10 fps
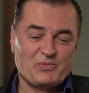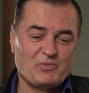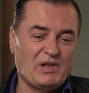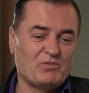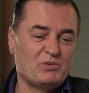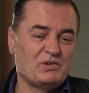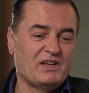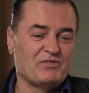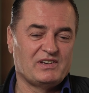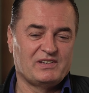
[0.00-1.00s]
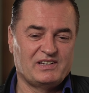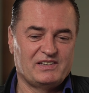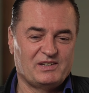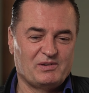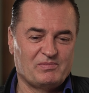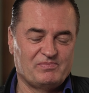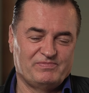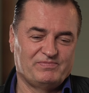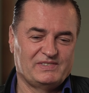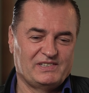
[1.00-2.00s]
Well, we would never
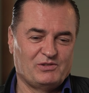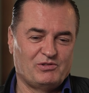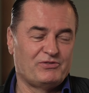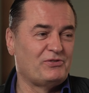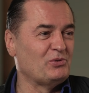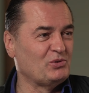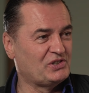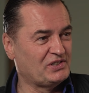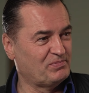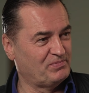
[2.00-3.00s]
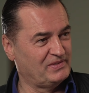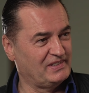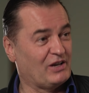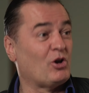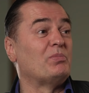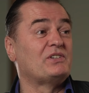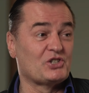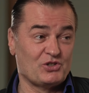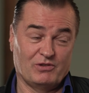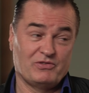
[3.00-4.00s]
refuse a
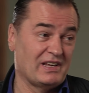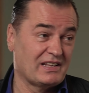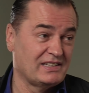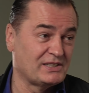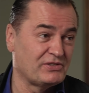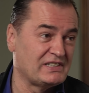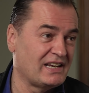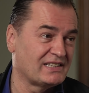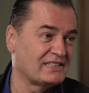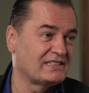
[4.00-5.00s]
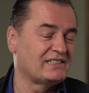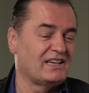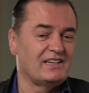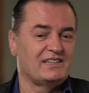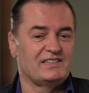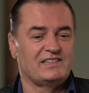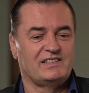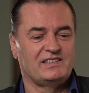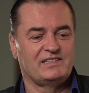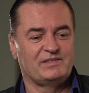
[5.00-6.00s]
competition offer like this. A fantastic site
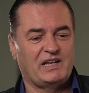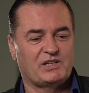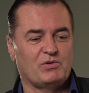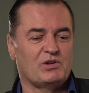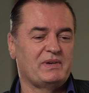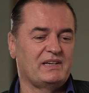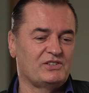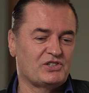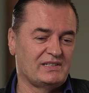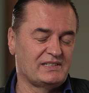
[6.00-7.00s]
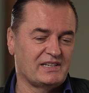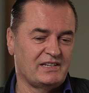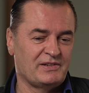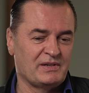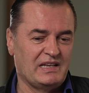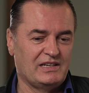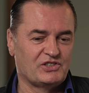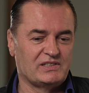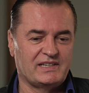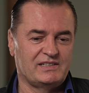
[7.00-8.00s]
in Headquarter Bay in Shenzhen.
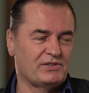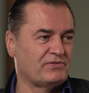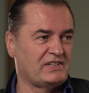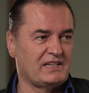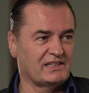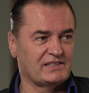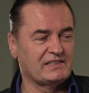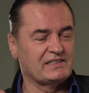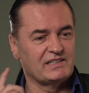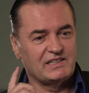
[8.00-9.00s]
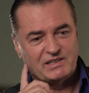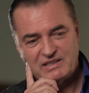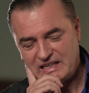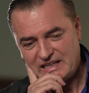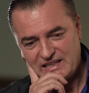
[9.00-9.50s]
Shenzhen is a fantastic city,